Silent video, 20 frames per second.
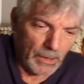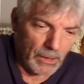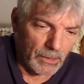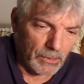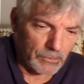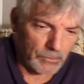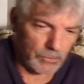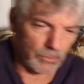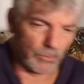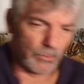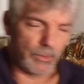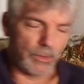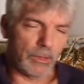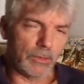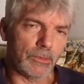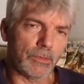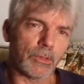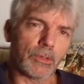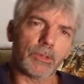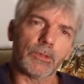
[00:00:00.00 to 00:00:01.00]
So they
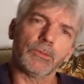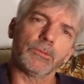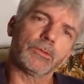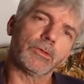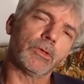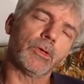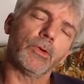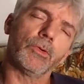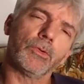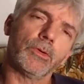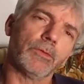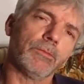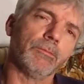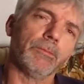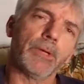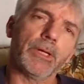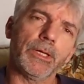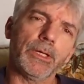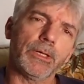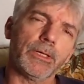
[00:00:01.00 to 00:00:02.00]
took his coat of
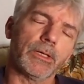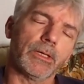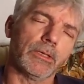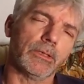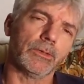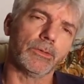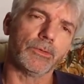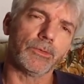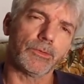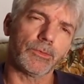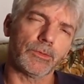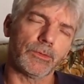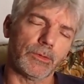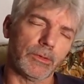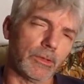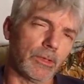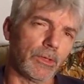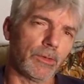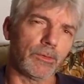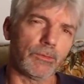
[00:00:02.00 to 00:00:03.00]
many colors and
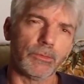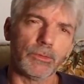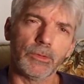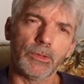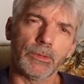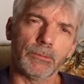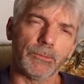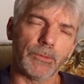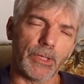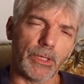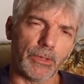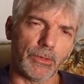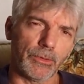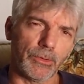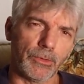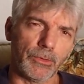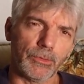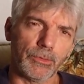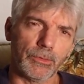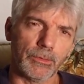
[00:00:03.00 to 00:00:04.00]
they threw him down
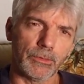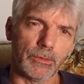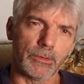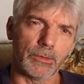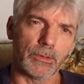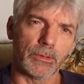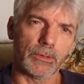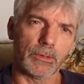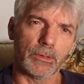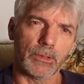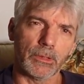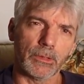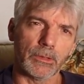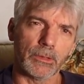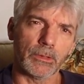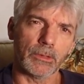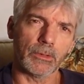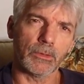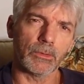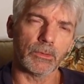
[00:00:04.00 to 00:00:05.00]
into
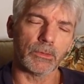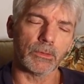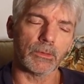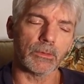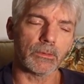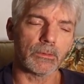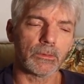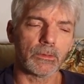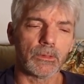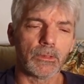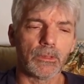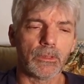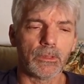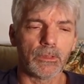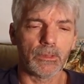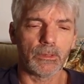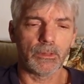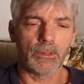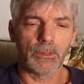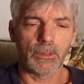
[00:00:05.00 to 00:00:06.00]
a hole,
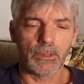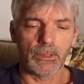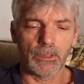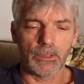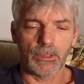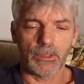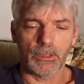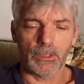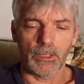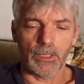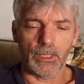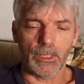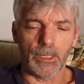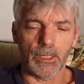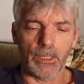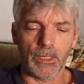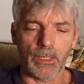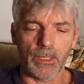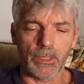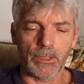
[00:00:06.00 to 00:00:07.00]

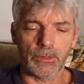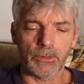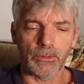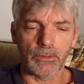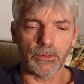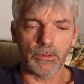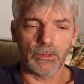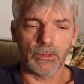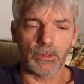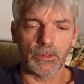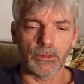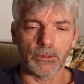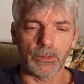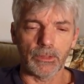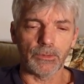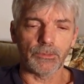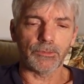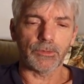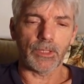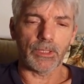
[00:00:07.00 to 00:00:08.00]
and
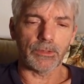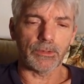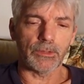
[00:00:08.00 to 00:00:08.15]
they sat